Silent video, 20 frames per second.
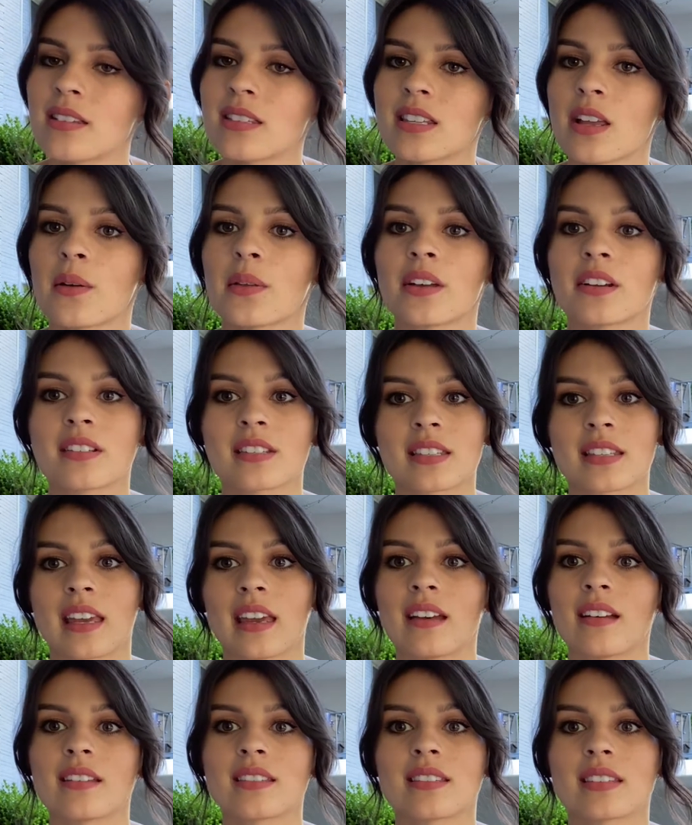So their
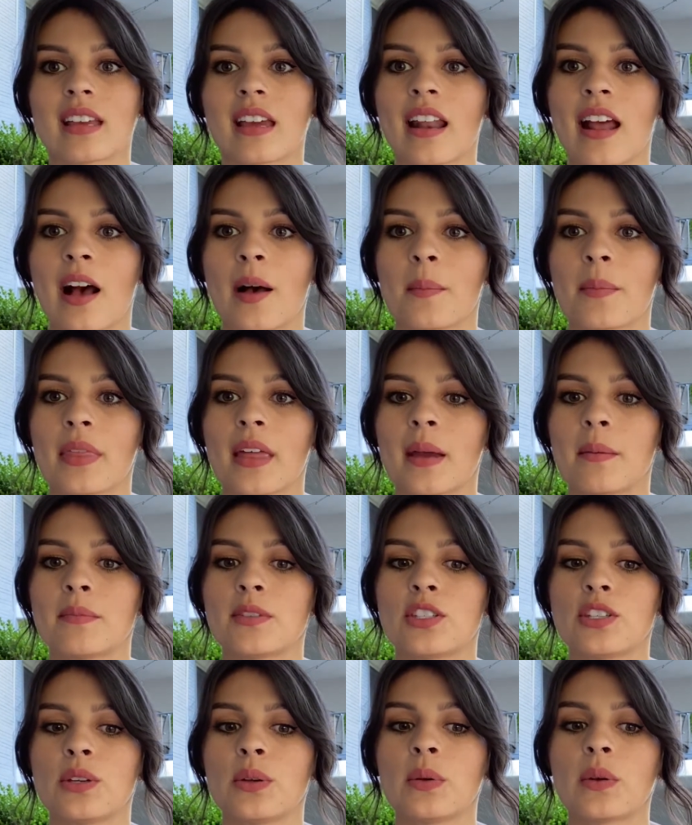scales can help them
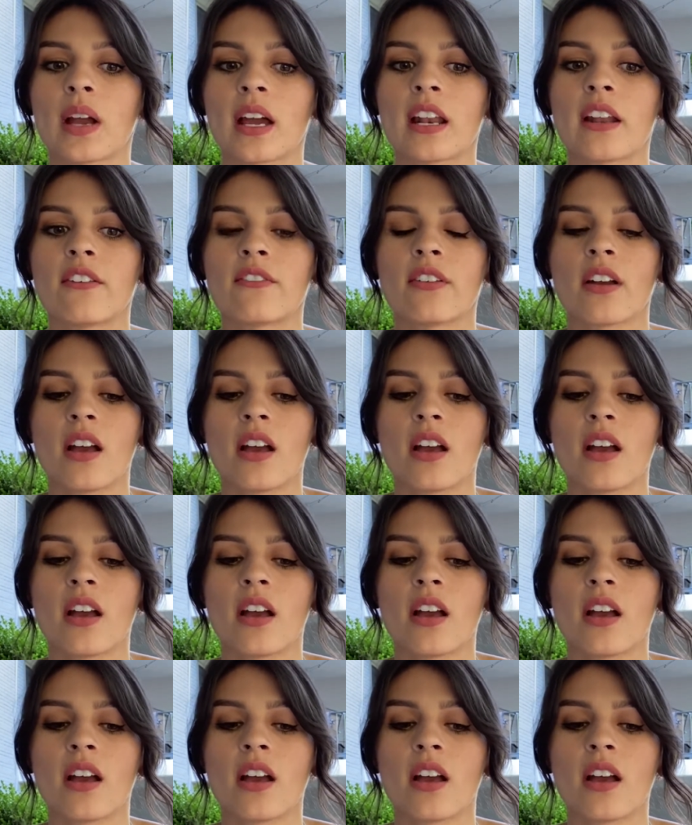to kind of